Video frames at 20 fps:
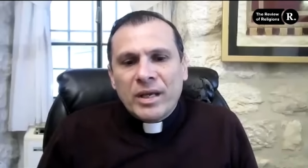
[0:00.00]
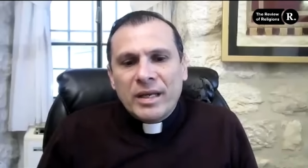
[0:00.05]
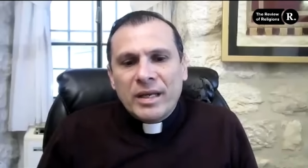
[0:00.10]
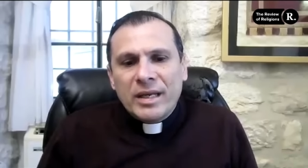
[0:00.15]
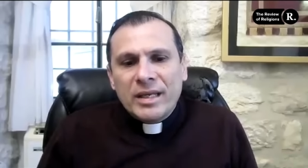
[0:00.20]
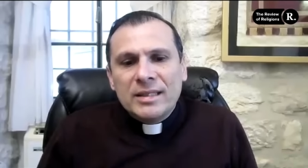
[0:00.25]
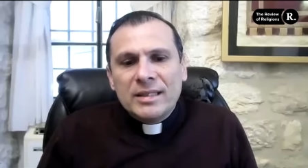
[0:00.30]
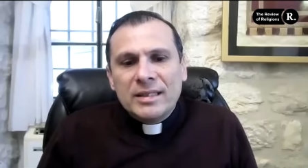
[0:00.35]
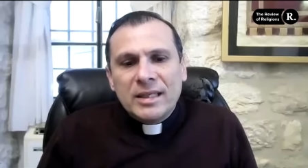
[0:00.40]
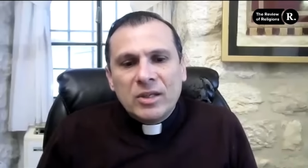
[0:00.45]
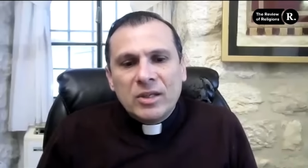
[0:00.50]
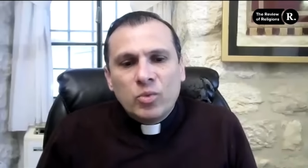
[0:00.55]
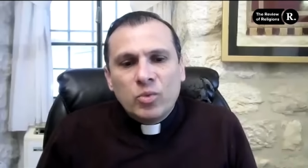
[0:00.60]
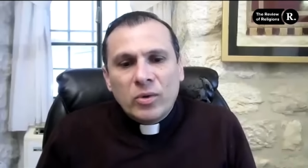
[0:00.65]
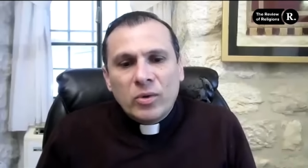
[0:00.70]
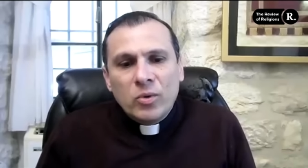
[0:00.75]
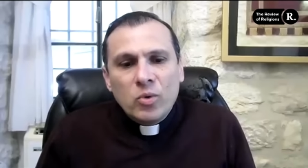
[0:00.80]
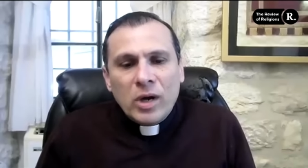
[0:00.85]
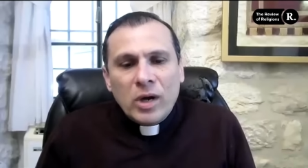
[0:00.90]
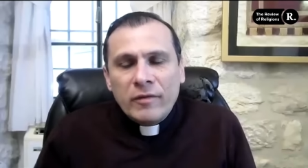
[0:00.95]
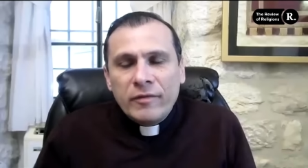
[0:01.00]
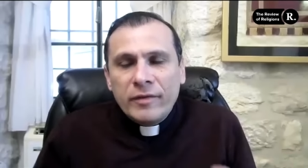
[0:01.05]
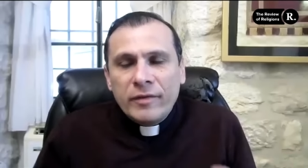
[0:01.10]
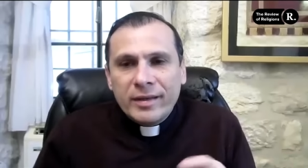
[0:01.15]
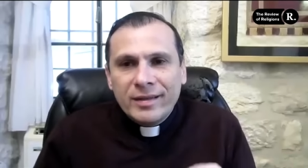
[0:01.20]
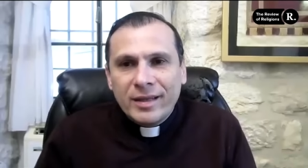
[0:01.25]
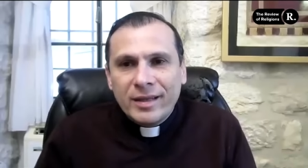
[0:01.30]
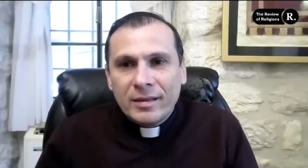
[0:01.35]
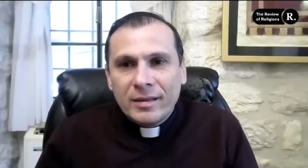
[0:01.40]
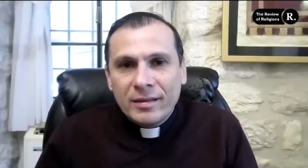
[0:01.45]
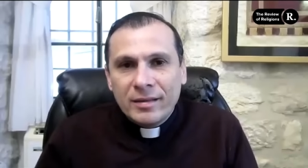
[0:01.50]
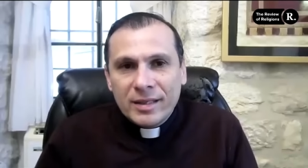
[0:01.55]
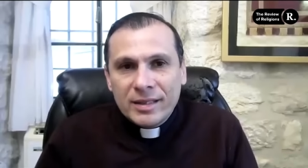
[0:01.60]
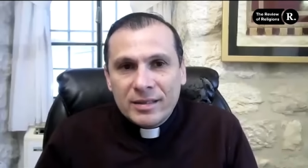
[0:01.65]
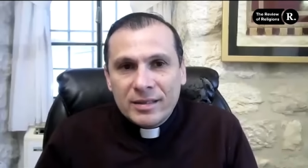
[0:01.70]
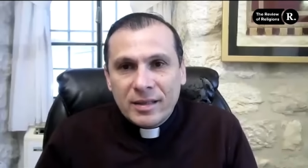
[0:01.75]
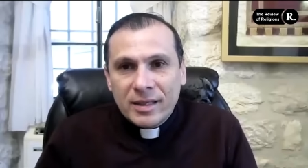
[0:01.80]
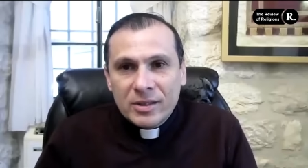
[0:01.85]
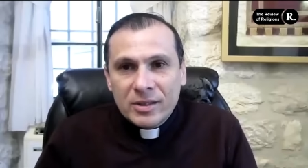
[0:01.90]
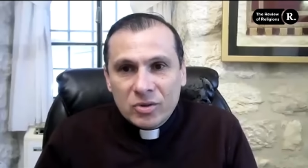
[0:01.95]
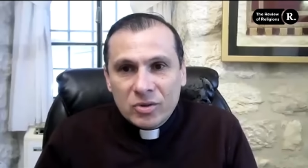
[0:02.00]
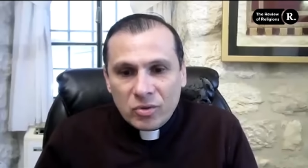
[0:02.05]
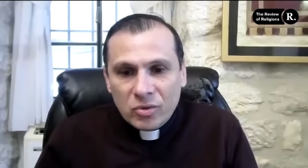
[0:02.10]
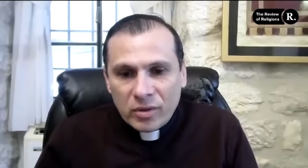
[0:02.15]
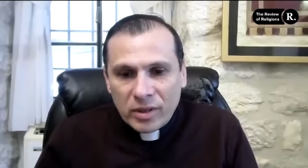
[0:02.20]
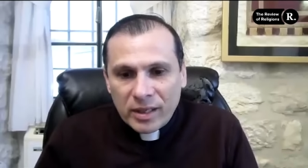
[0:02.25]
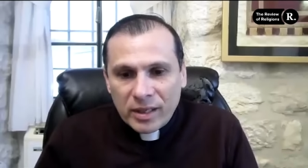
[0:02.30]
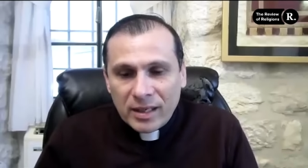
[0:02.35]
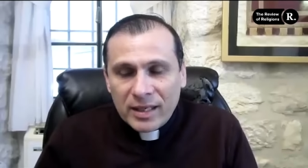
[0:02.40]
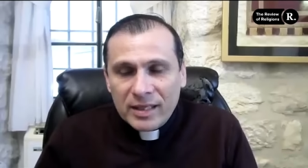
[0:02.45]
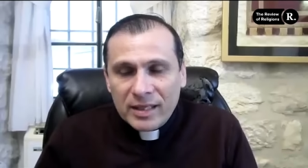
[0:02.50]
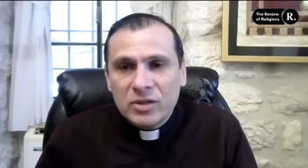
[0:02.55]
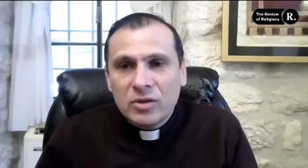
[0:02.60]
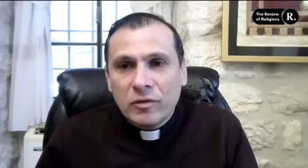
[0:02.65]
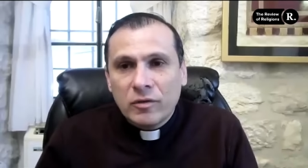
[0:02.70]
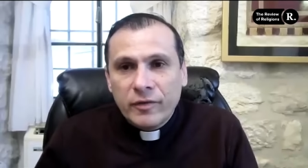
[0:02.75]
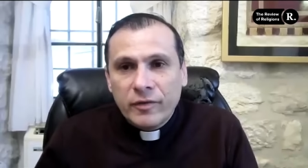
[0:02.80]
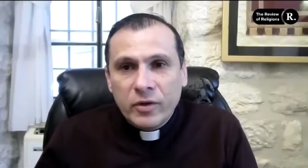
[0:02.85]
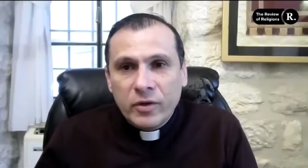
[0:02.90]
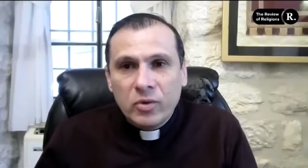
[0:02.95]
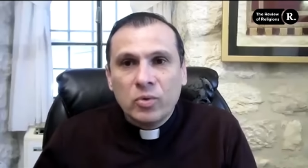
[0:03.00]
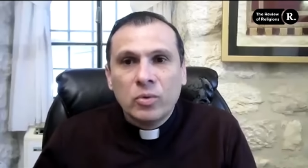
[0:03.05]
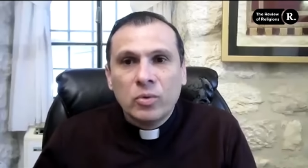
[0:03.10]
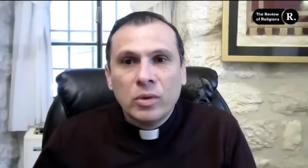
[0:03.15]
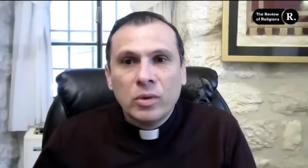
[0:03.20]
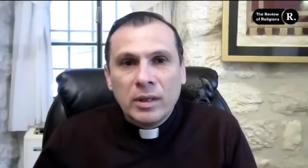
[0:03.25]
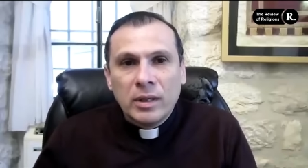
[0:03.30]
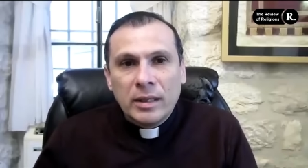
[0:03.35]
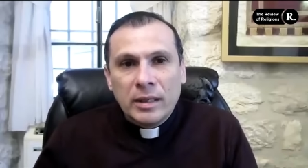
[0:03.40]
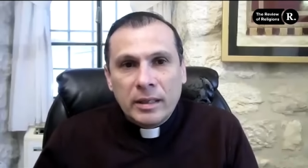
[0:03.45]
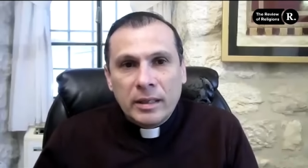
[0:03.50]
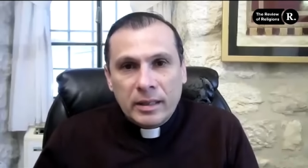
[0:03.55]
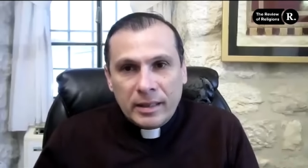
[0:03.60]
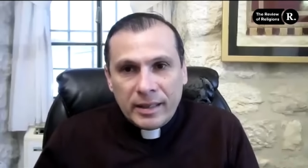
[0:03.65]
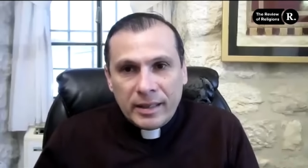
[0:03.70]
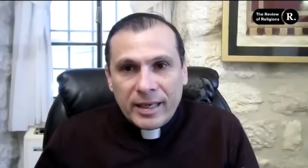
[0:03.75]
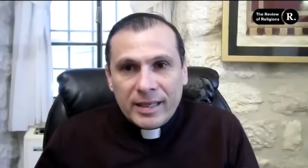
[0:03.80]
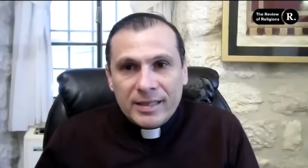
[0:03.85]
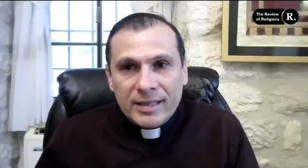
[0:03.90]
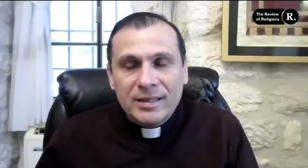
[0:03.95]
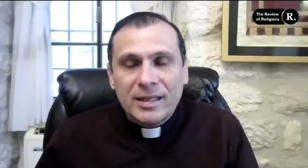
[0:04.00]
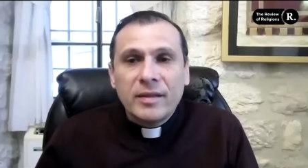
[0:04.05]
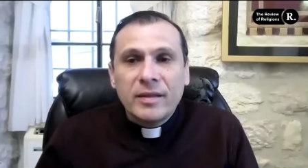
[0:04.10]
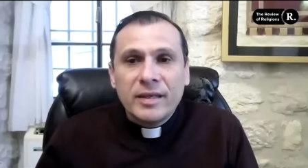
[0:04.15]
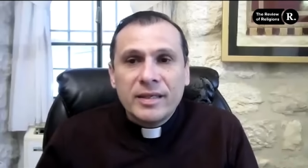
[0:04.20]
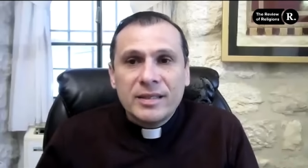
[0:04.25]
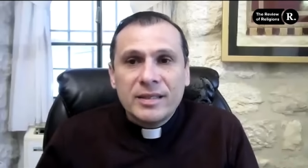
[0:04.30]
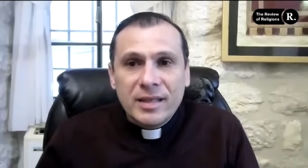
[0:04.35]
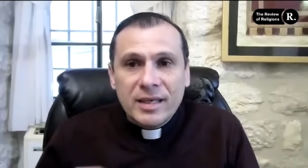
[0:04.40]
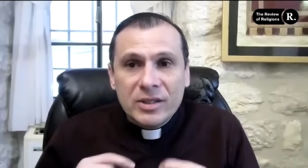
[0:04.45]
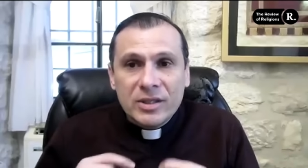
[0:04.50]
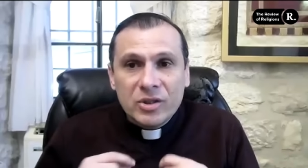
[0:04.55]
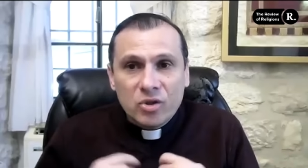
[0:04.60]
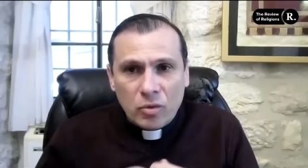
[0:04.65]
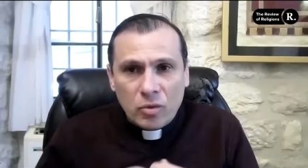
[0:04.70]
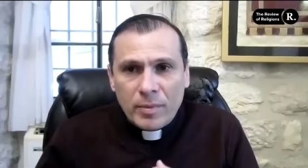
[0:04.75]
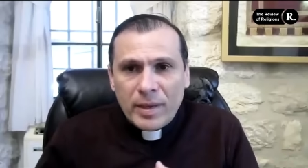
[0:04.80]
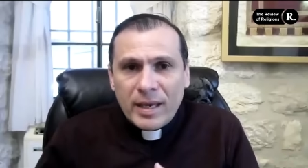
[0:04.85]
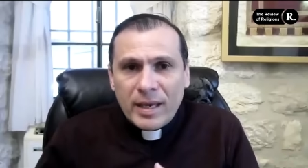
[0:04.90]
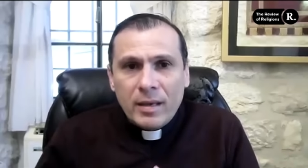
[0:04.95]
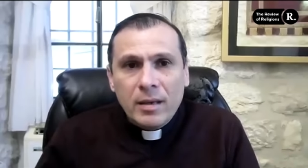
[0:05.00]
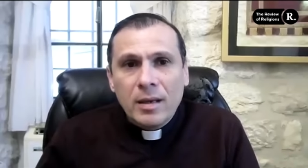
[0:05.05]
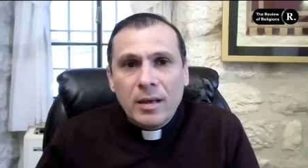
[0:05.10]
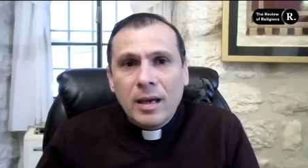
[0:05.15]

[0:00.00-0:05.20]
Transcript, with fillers: And he said, well, whoever done these things to the least of you, he has done these things to me.